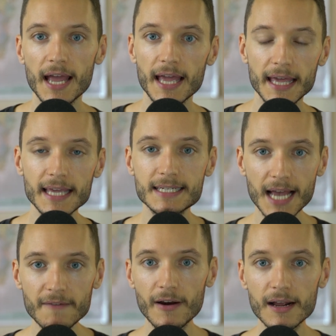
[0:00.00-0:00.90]
he
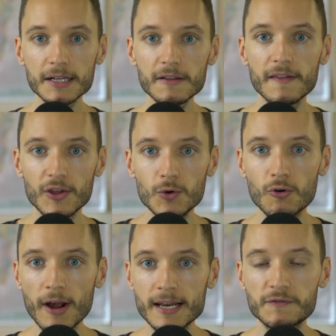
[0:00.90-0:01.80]
said very clearly that
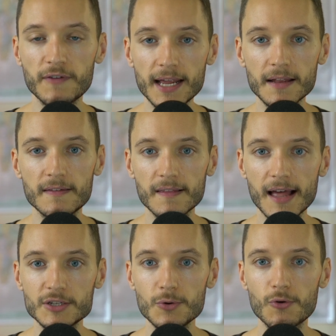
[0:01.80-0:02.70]
Ukraine is fighting to the
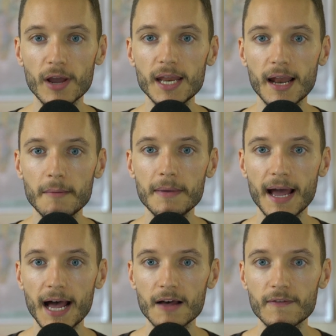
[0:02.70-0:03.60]
last Ukrainian on
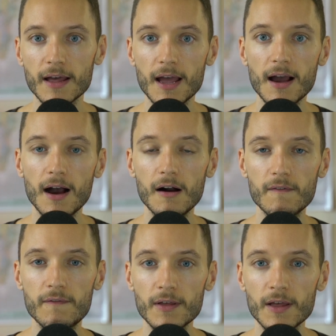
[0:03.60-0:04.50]
behalf of